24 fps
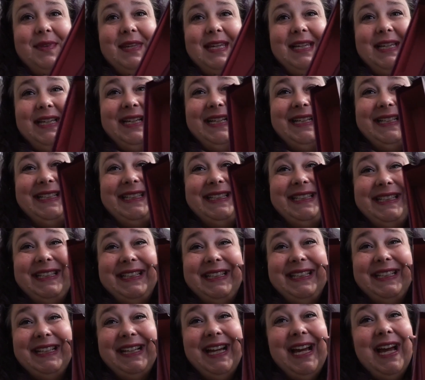I
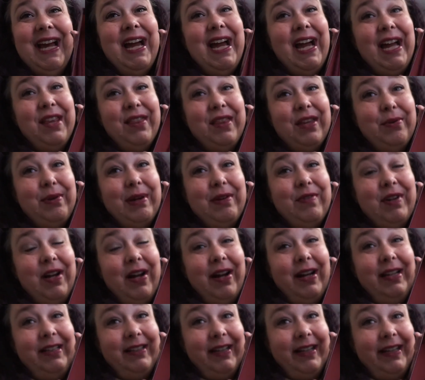think we have an
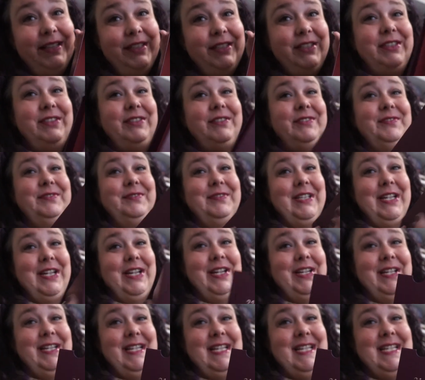eyeliner.
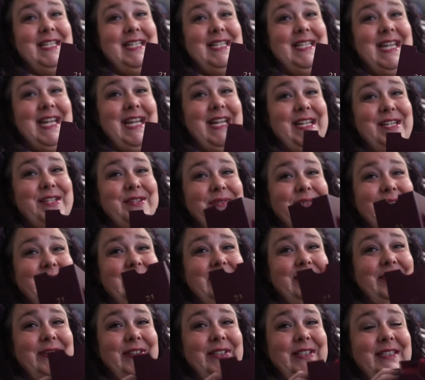Day
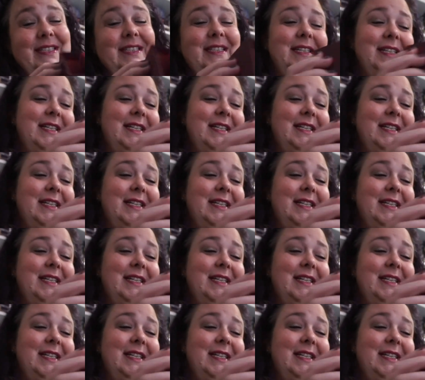21.